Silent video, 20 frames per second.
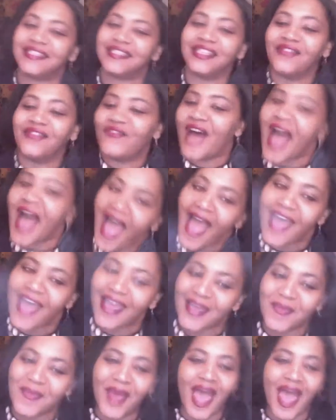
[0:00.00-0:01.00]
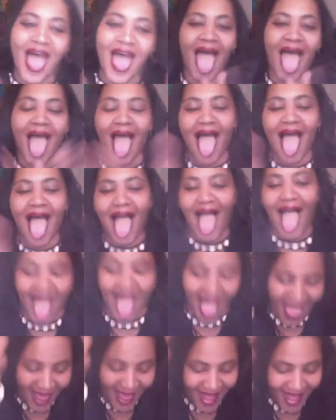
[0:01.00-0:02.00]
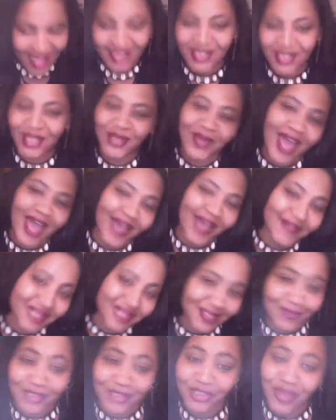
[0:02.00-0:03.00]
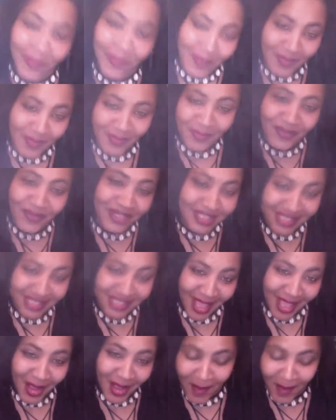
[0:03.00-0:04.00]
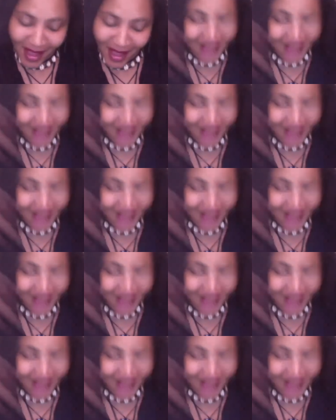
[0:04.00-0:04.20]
vibe? Do you have some drip for sale, ma'am?